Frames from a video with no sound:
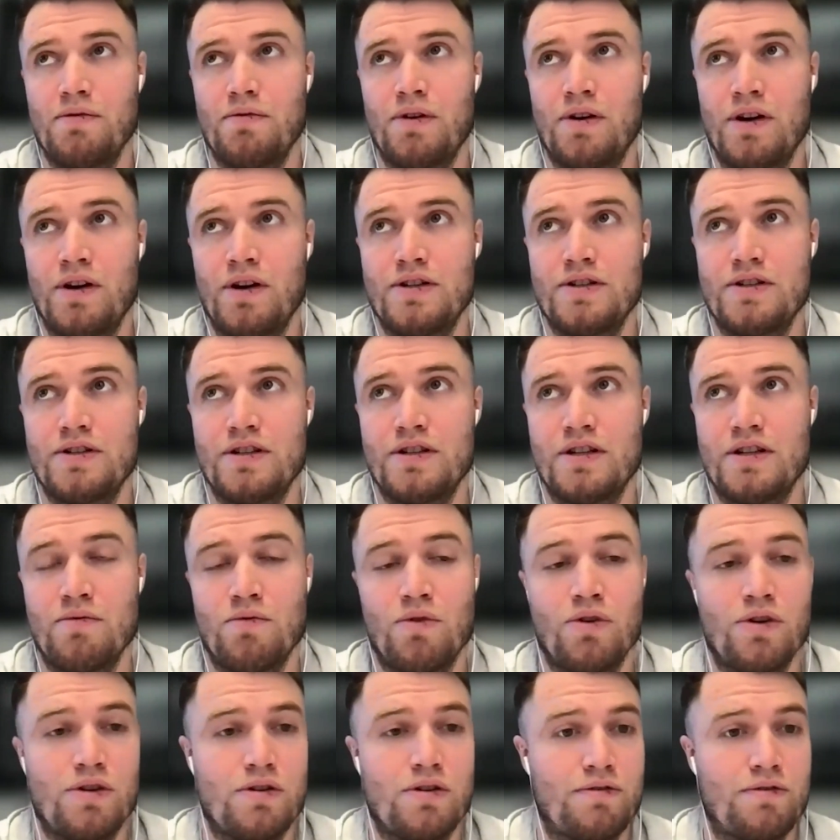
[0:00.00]
We're interested in
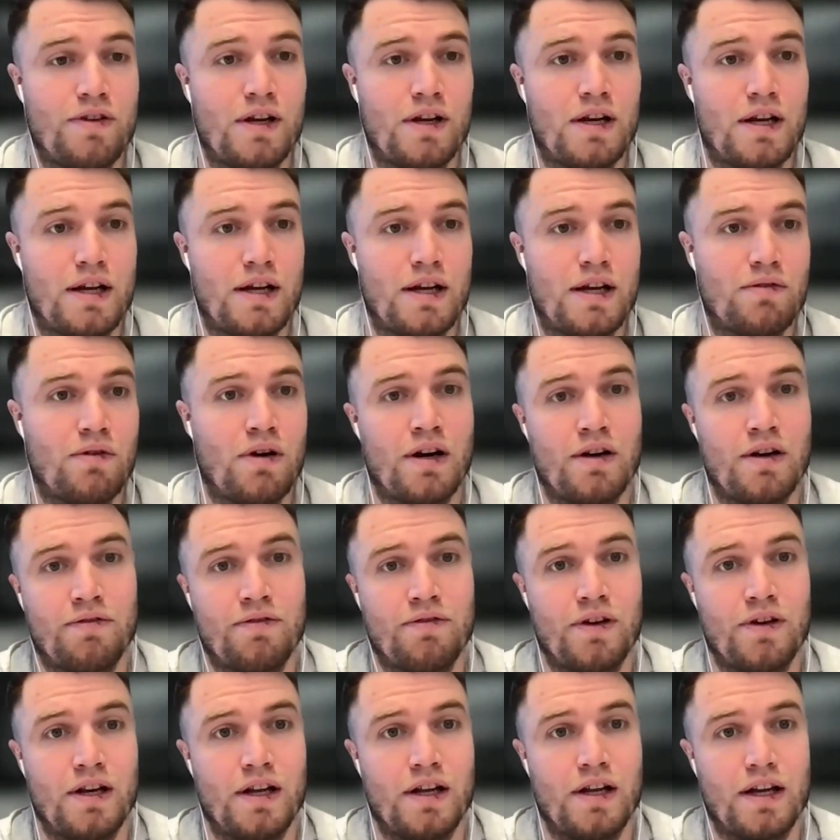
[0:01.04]
what you're feeling, why you're
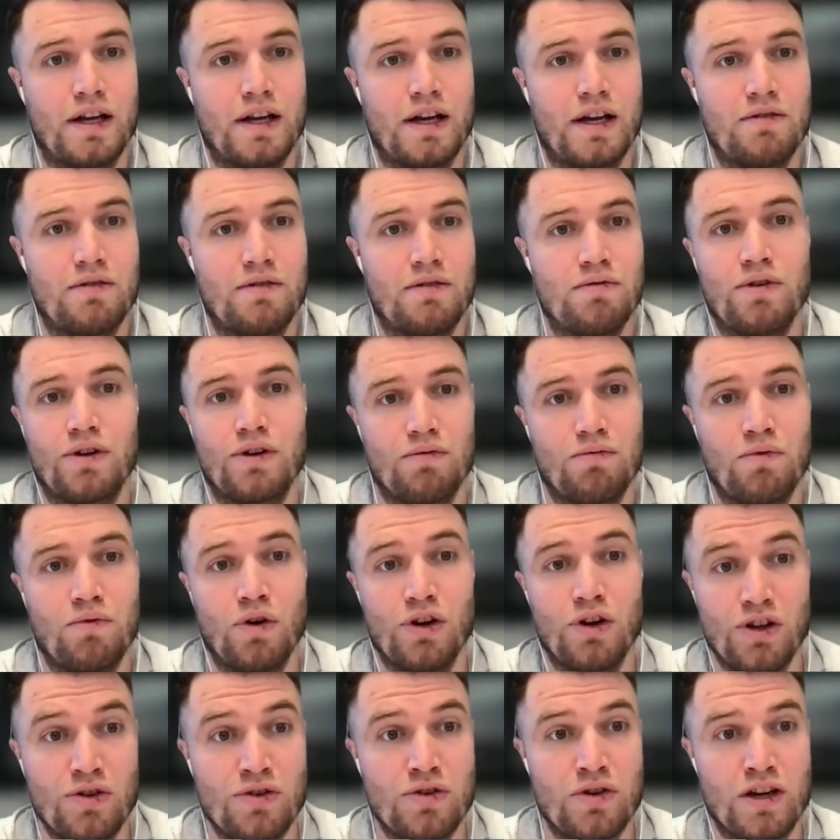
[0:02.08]
feeling it, what
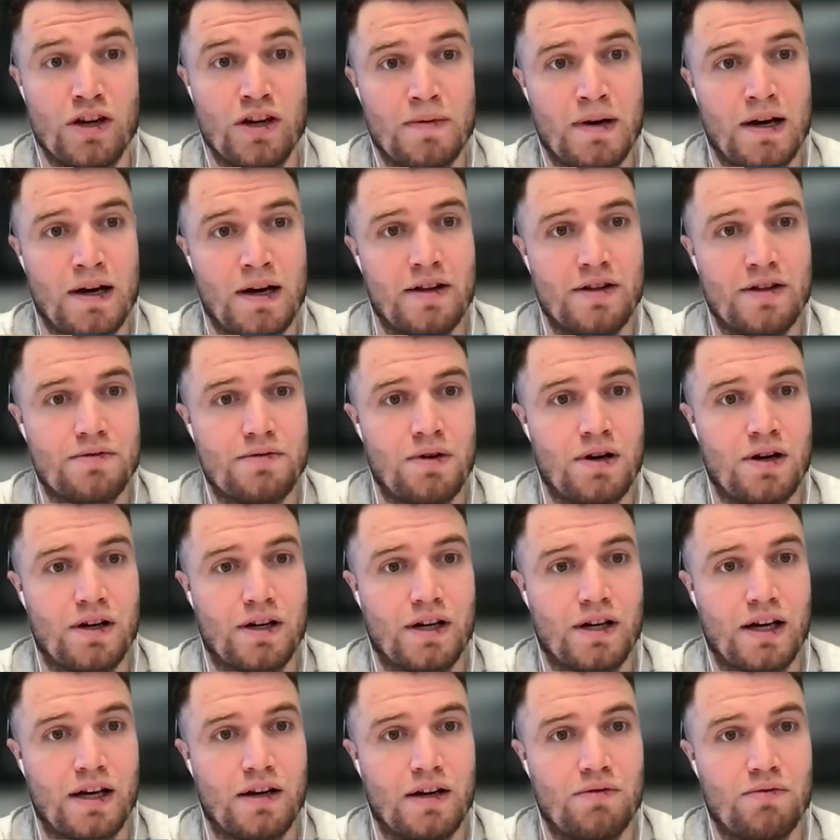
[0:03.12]
are you doing about it that's
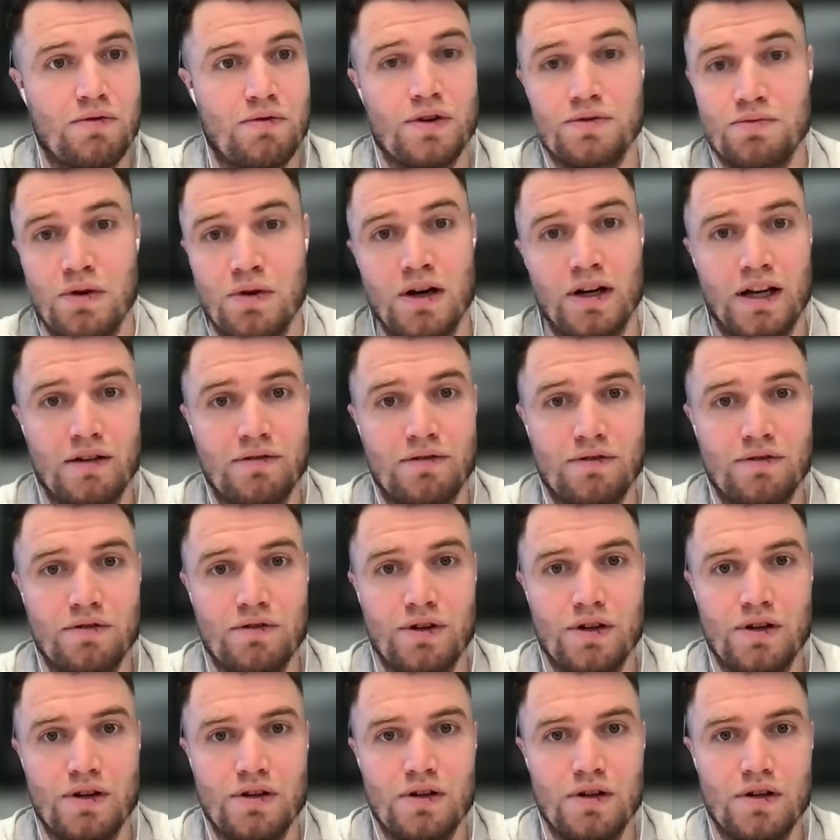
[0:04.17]
working, or what's working for
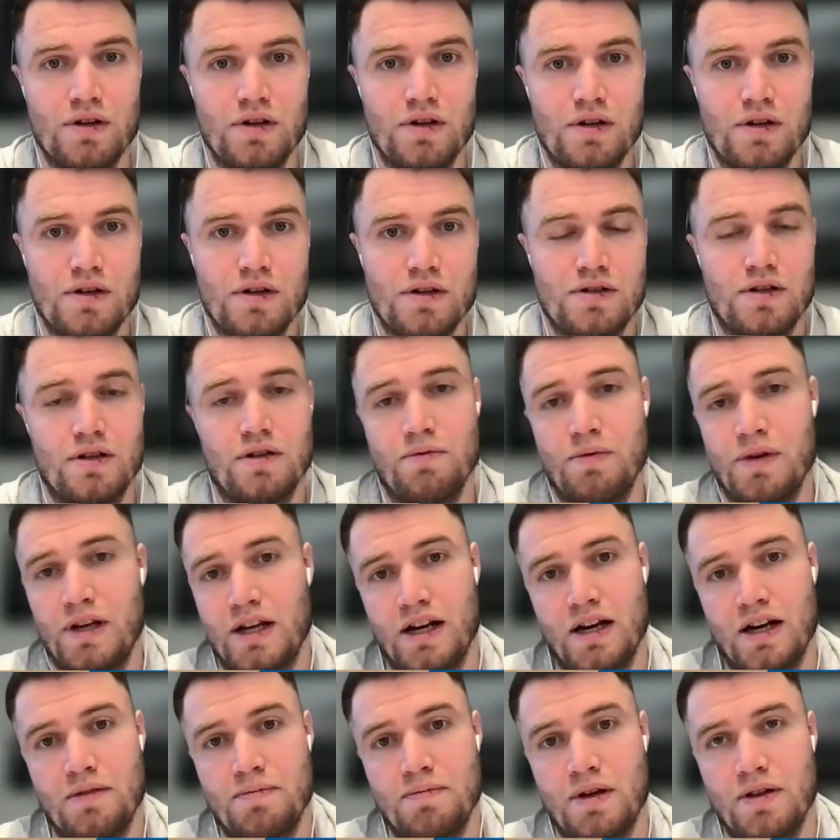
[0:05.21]
you, so that we
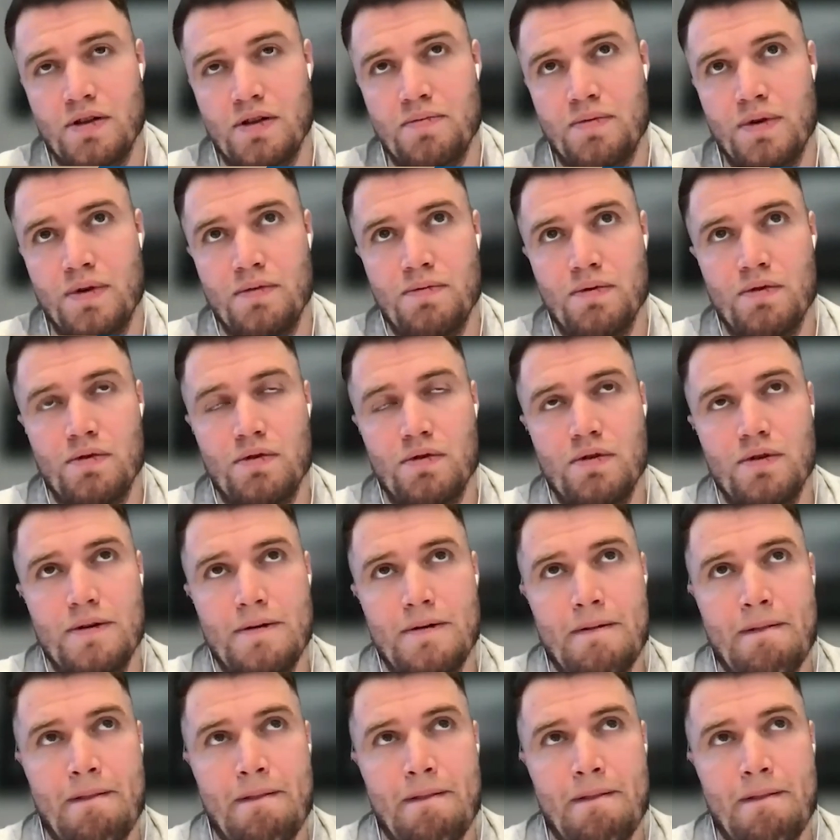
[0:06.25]
can help other people.